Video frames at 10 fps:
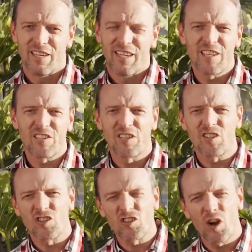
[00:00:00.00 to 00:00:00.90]
It is
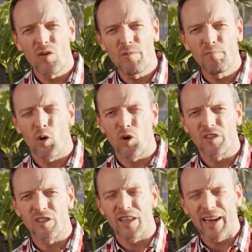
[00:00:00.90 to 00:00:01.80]
just so
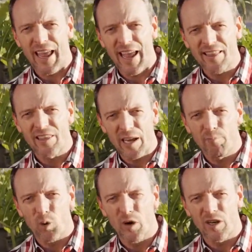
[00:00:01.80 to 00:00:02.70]
important that at
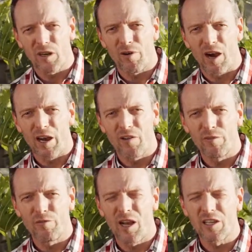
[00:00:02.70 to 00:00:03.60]
that point of
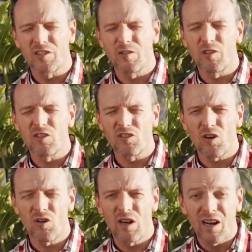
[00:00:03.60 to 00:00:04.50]
hiring, for us to be
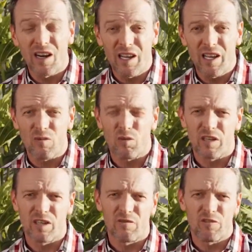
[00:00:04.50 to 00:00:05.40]
so clear with
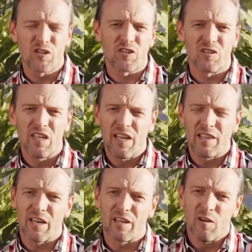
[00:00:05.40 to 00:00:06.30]
the individual
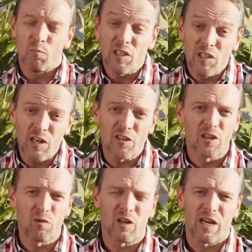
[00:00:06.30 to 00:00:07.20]
that
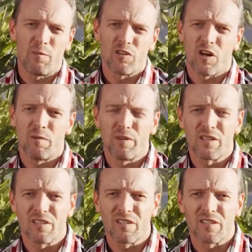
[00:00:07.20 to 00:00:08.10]
potentially will come into our
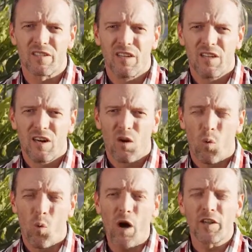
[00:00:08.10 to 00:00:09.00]
business,
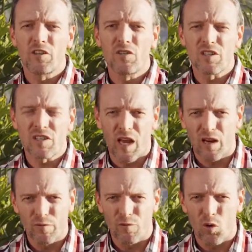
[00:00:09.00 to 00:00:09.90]
what you
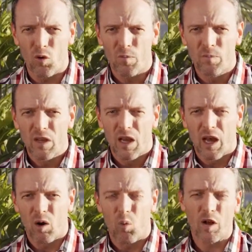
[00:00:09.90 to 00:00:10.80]
stand for
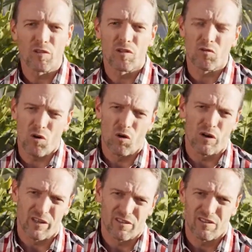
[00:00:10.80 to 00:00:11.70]
and what the
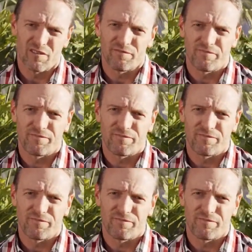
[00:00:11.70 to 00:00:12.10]
role is.